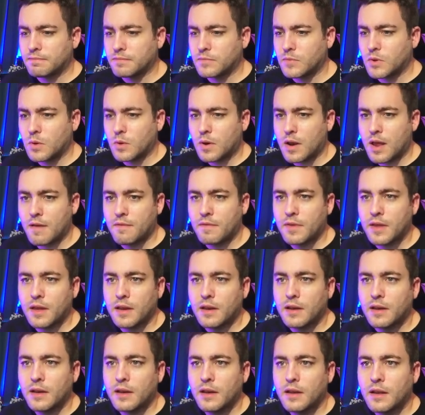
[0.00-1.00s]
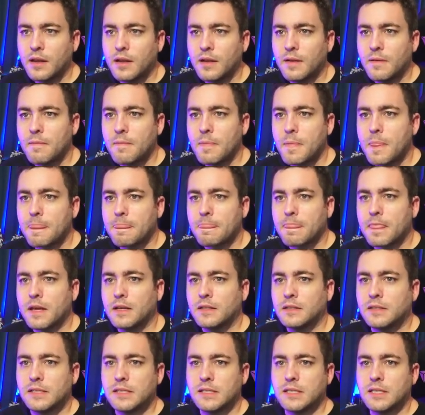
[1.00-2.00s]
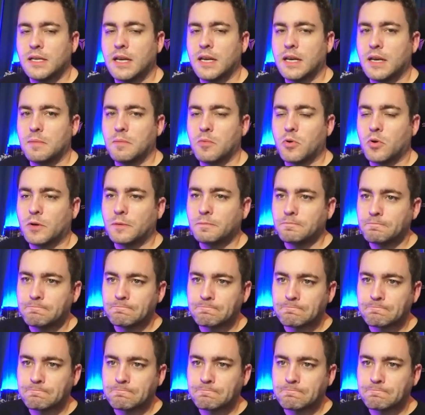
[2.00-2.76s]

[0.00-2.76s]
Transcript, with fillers: don't have that listed anymore.